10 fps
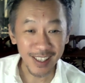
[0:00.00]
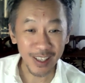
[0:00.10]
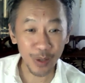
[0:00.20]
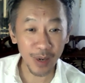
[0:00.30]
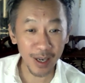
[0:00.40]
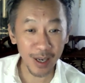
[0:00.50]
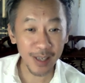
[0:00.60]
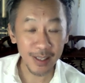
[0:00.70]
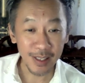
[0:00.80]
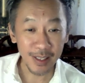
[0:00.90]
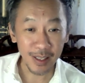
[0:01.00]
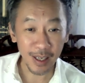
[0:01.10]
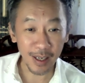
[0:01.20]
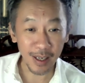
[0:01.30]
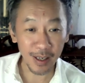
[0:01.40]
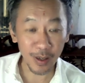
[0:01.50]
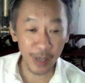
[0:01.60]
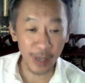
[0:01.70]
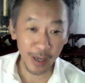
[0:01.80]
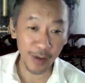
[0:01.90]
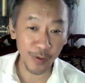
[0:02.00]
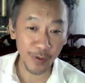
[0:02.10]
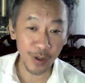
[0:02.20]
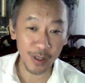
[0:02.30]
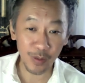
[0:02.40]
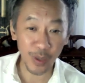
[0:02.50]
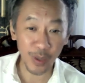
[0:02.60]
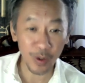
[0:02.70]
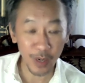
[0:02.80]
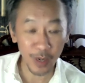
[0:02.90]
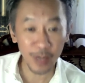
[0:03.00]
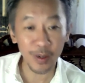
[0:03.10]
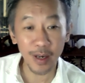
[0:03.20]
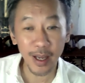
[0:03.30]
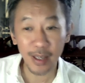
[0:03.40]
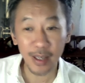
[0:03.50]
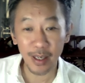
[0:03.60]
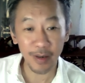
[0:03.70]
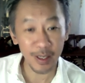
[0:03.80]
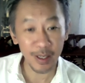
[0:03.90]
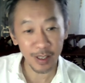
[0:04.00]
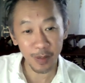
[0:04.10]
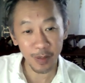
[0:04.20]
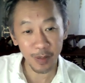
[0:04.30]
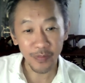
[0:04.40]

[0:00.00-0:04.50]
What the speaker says: You are, okay, of course, when you connect to the light, there are some